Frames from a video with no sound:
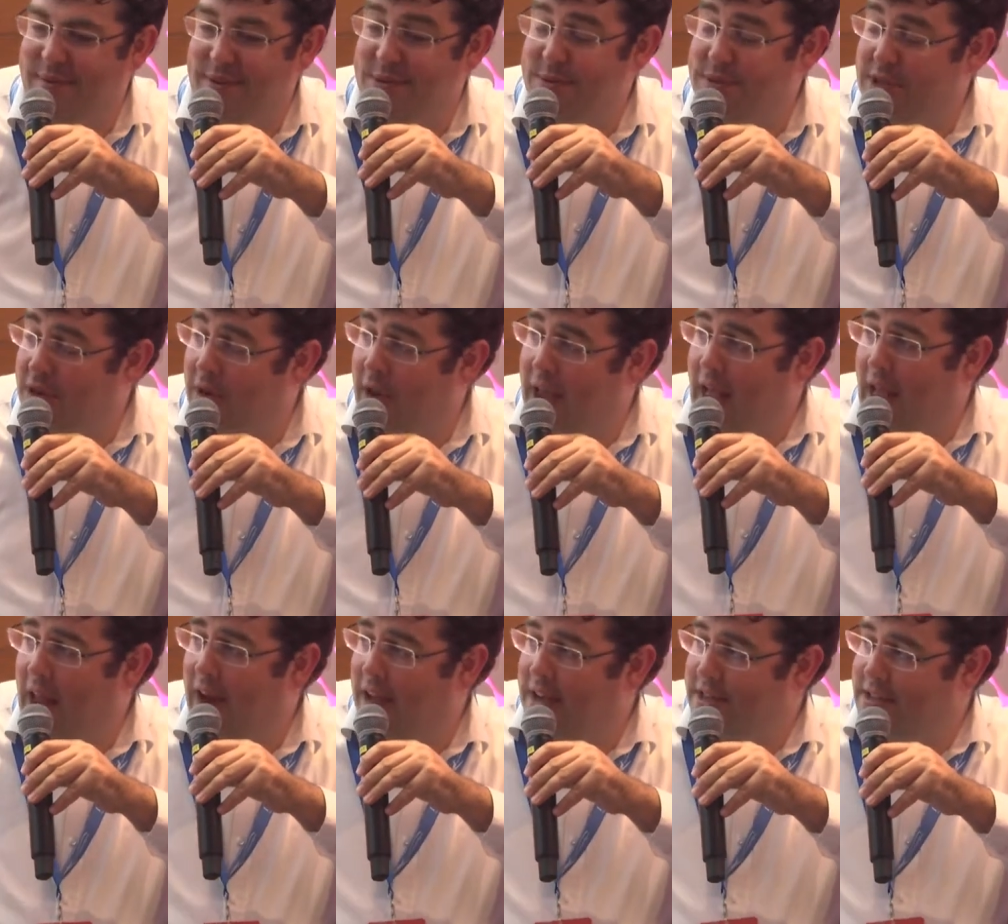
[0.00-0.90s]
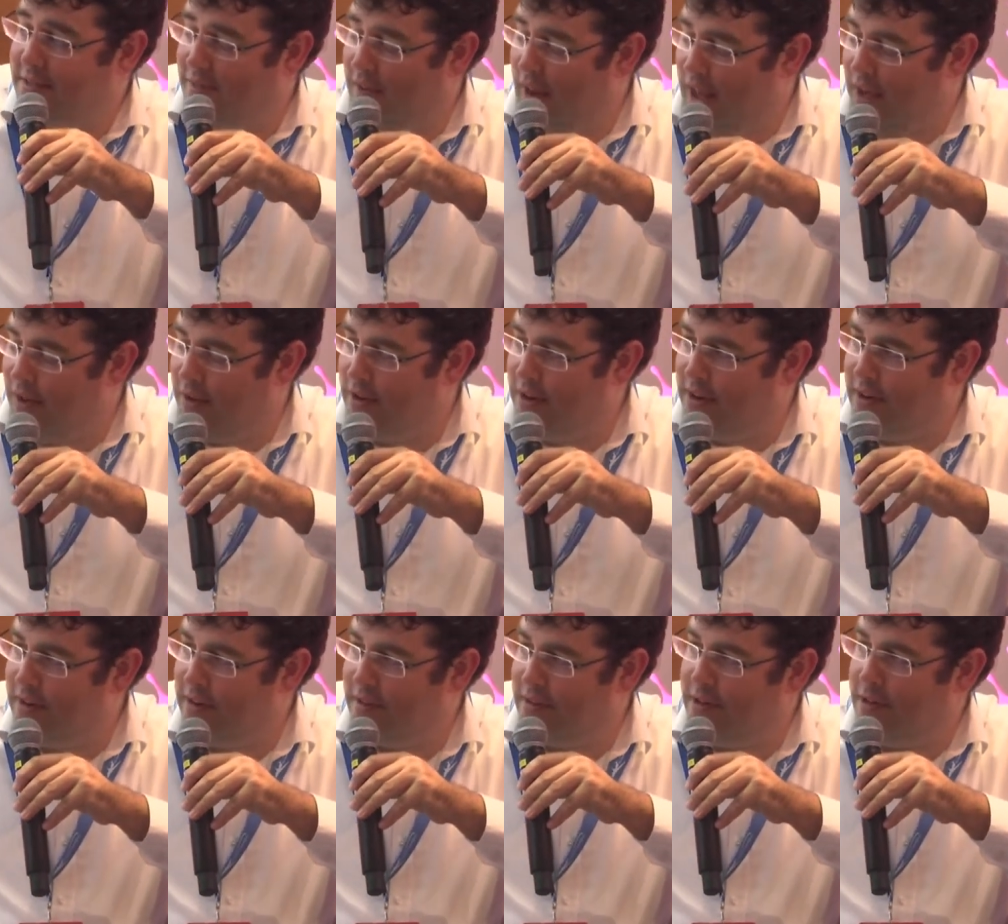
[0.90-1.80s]
which was a great airline to fly on
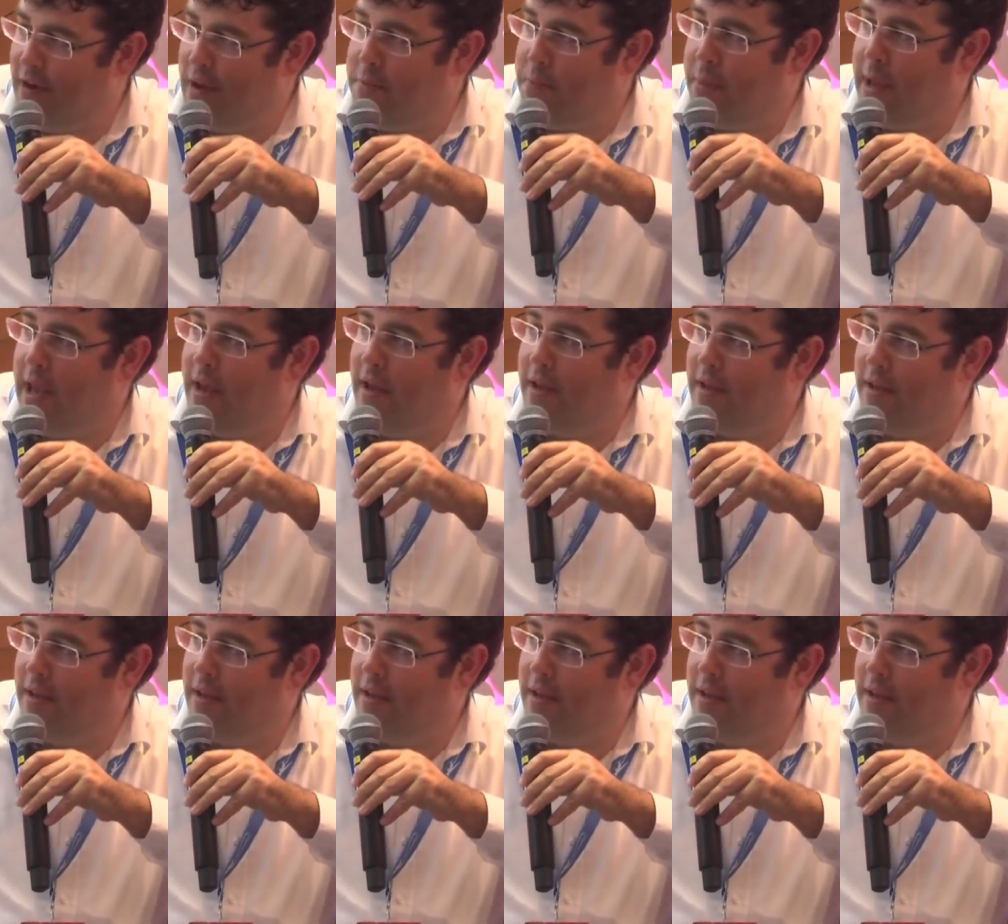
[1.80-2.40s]
and great beer.